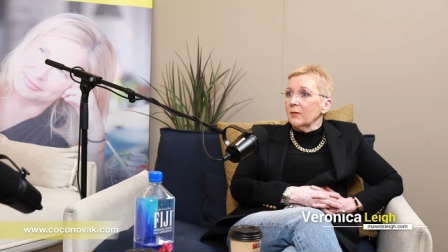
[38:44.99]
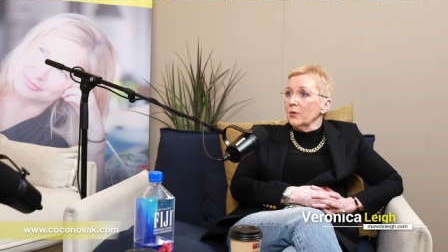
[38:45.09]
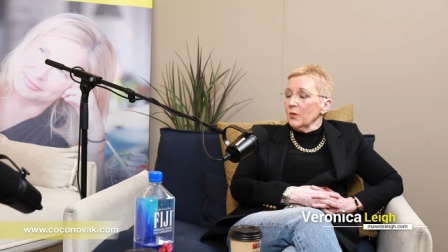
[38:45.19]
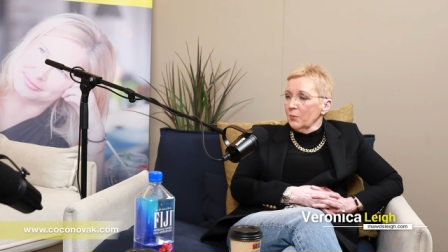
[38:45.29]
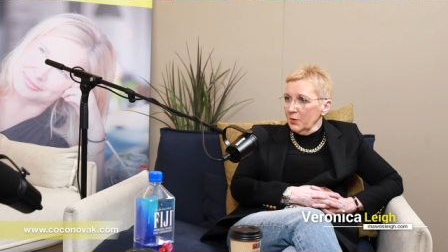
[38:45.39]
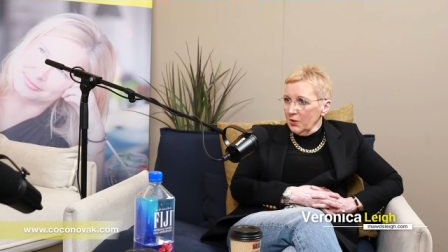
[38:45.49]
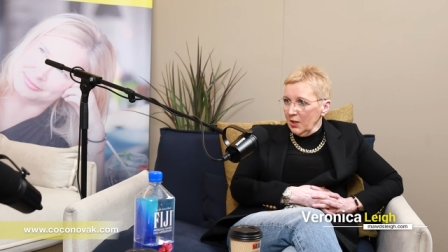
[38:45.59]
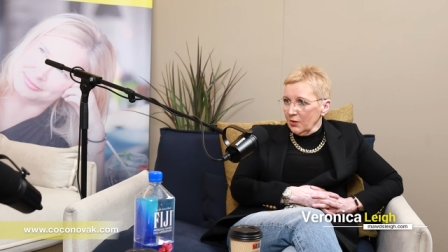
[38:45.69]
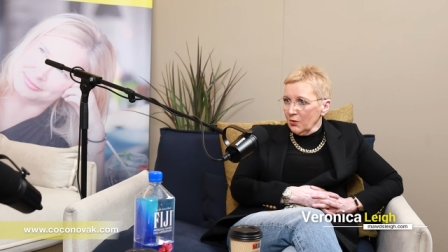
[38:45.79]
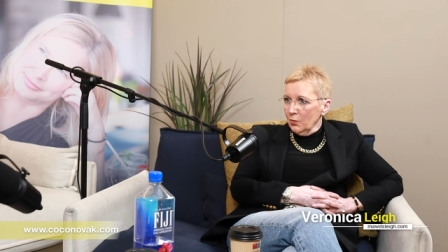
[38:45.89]
I've got The
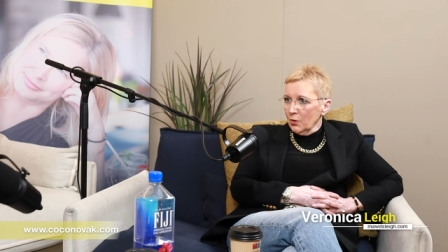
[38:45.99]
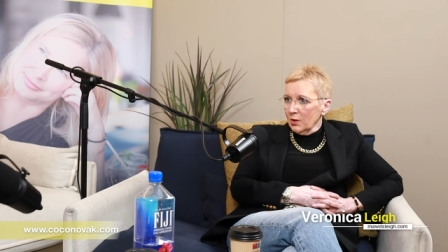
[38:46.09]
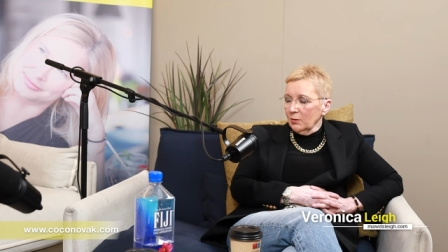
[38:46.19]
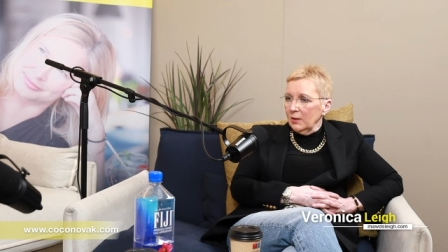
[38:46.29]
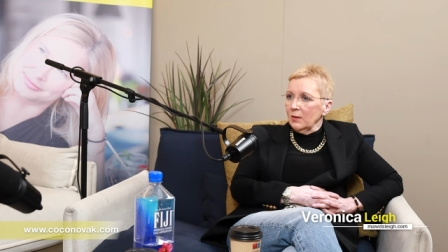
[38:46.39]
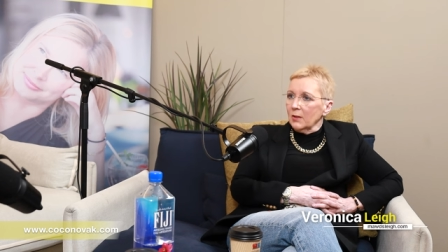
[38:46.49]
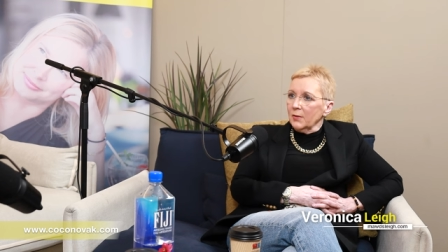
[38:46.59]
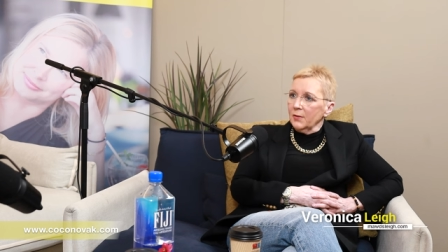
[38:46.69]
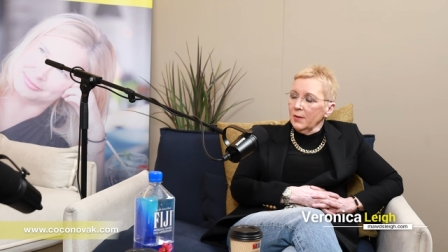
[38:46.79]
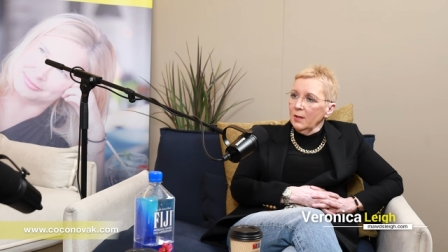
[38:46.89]
Projection Model. And they're
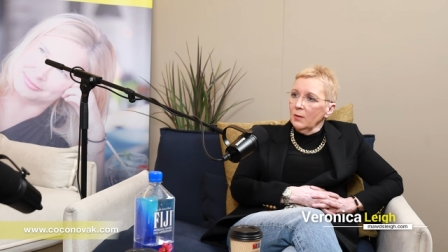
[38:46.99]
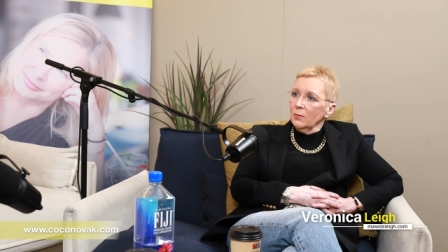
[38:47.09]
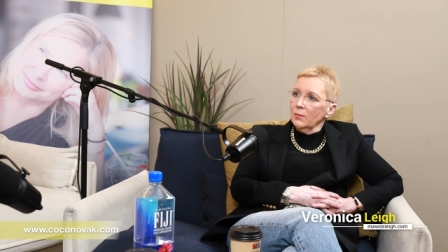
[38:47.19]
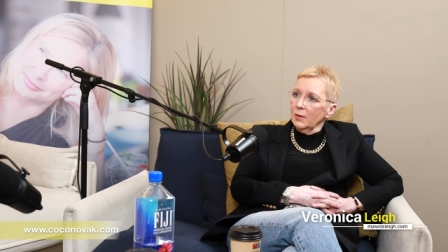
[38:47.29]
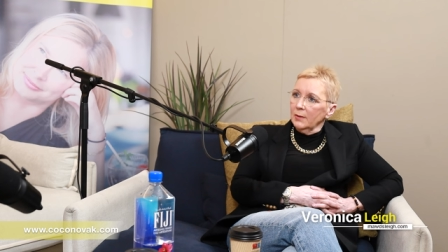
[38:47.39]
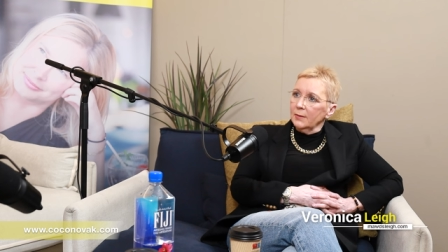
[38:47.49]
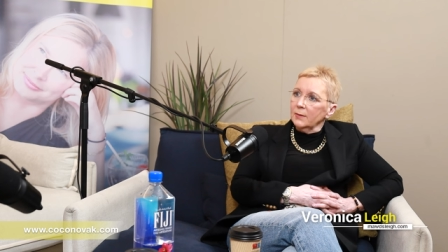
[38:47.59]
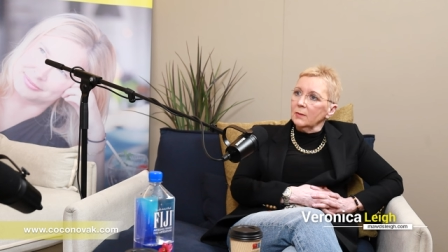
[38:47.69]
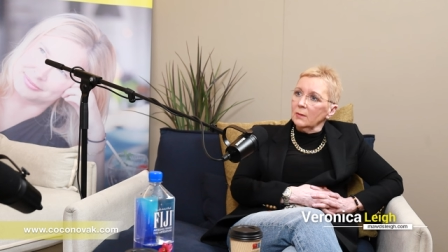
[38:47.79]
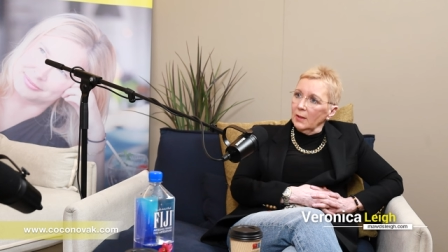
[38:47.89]
three really
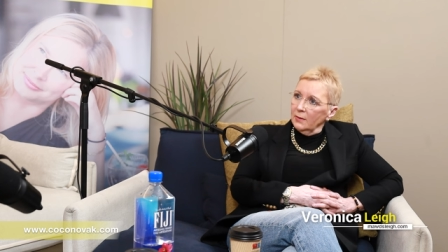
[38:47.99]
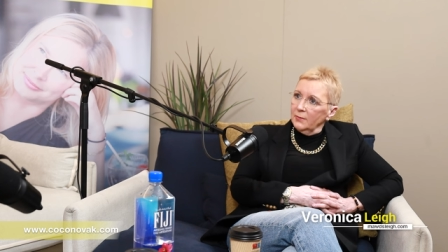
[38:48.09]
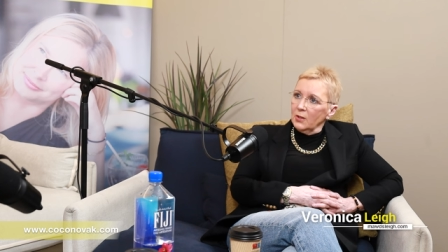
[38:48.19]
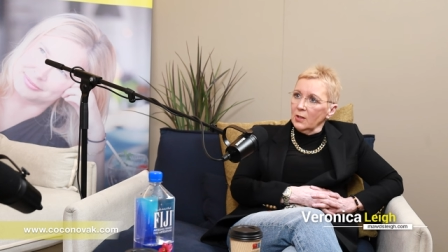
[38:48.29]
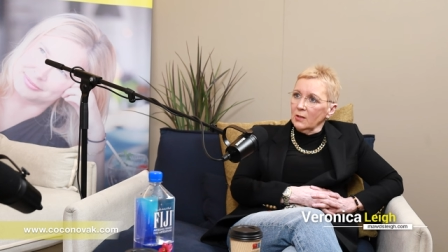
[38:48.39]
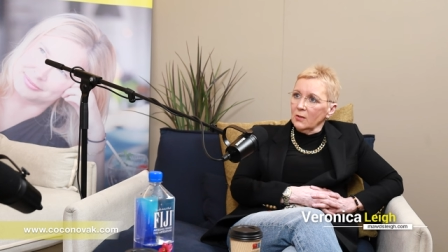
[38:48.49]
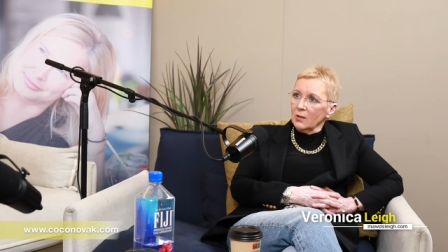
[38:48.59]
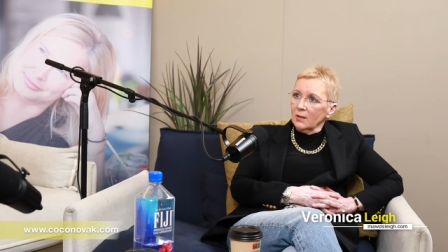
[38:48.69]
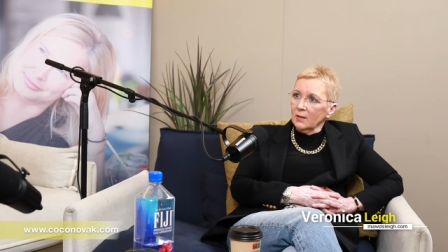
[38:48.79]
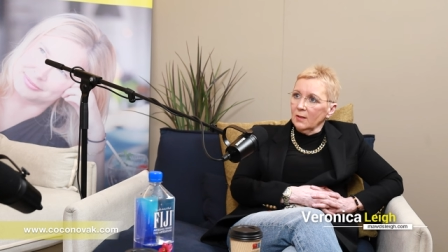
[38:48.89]

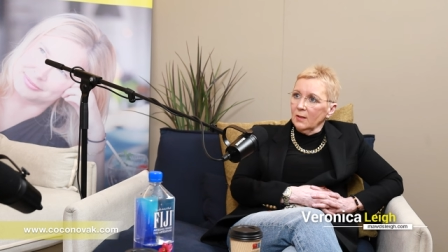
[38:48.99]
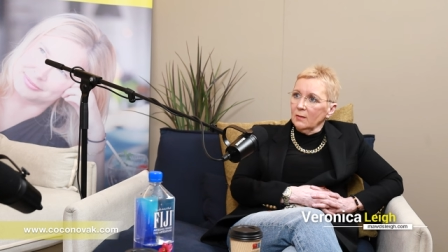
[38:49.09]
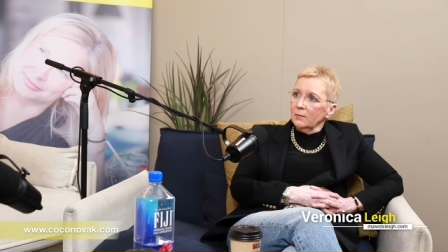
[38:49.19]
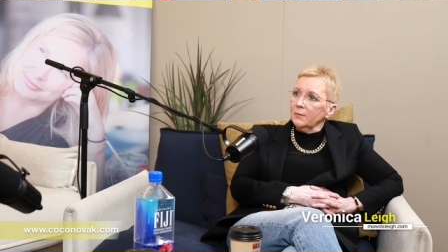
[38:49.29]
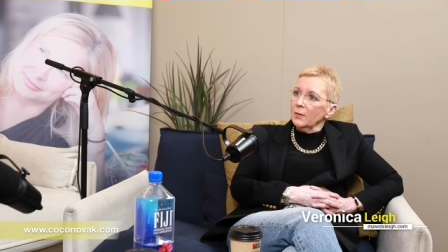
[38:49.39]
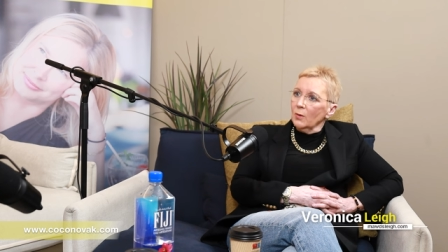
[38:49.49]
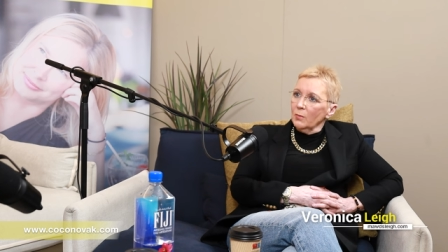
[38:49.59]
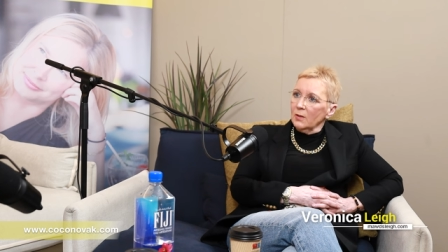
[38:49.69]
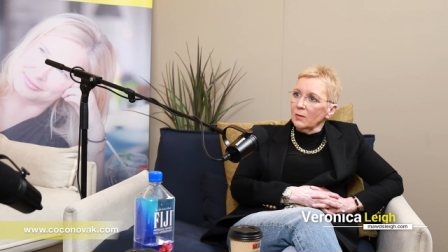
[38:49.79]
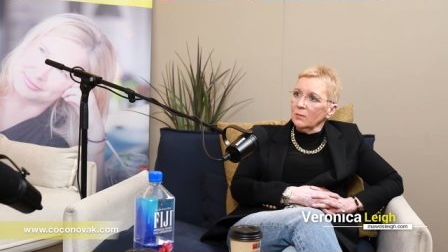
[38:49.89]
life-changing,
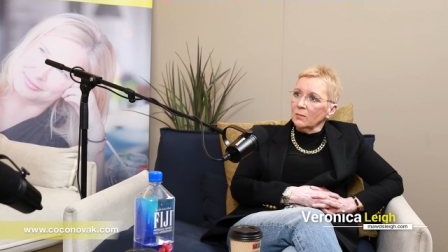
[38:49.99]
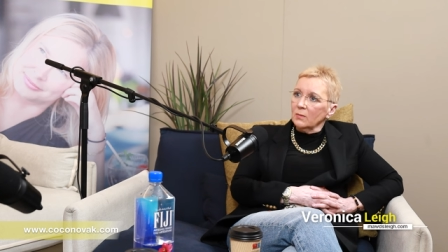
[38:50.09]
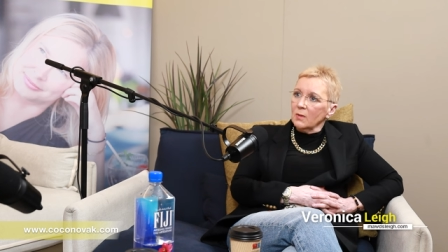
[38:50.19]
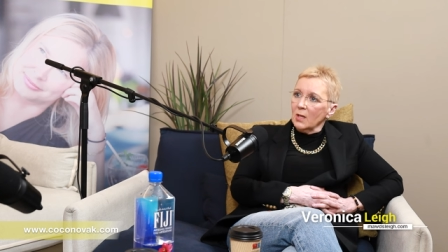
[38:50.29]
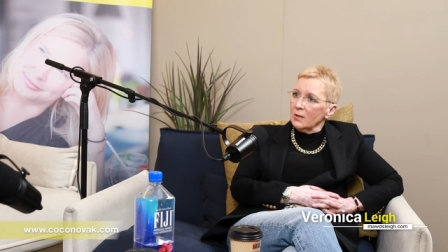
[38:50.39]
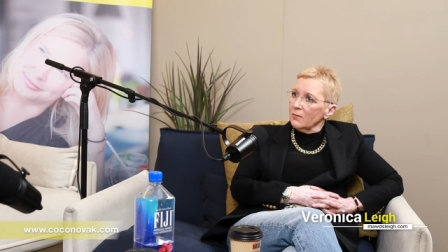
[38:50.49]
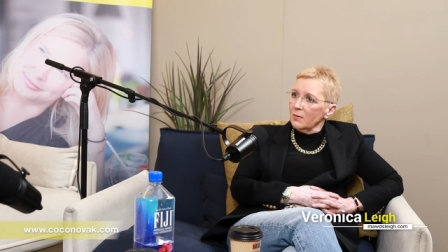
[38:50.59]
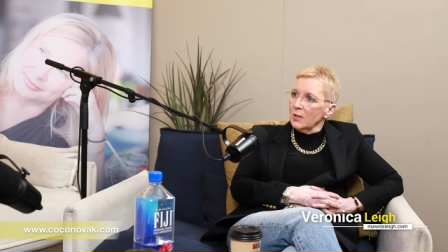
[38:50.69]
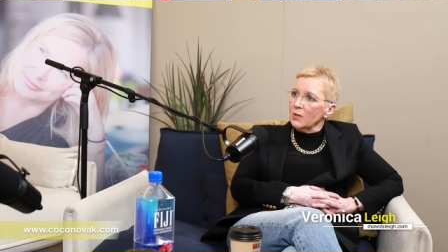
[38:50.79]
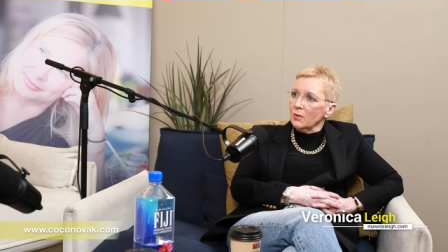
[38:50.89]
phenomenal,
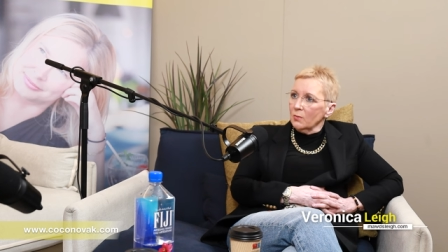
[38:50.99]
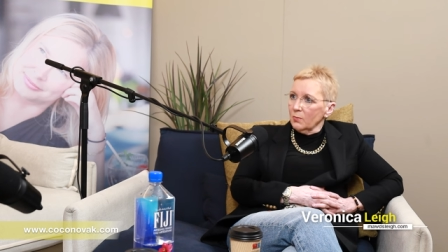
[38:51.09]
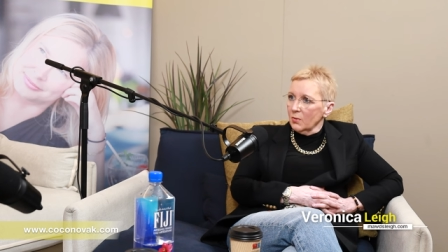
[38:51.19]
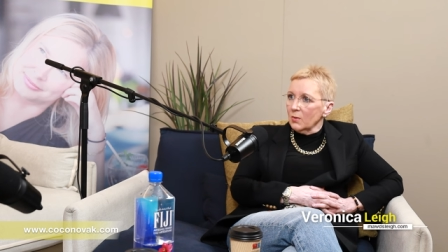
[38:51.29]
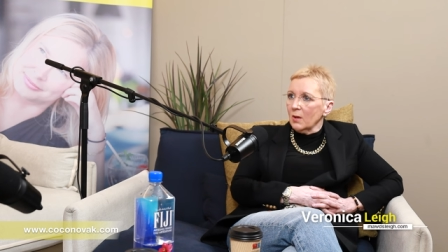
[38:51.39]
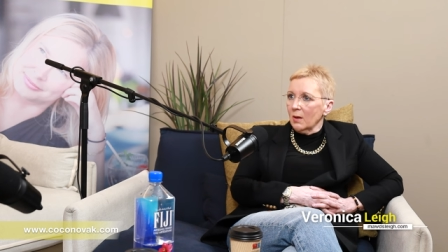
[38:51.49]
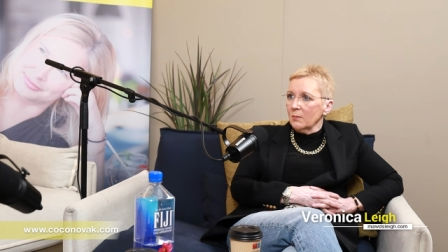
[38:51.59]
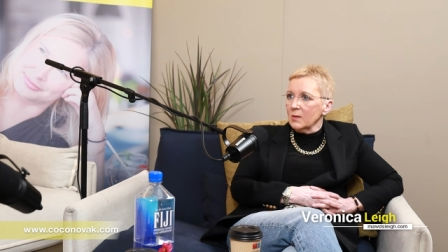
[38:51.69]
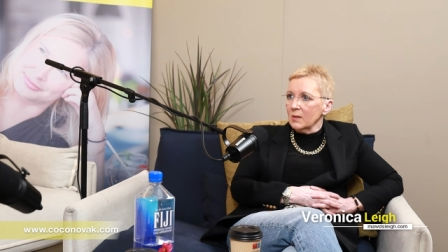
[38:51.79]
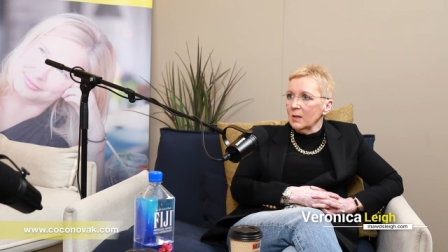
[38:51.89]
transformational programs.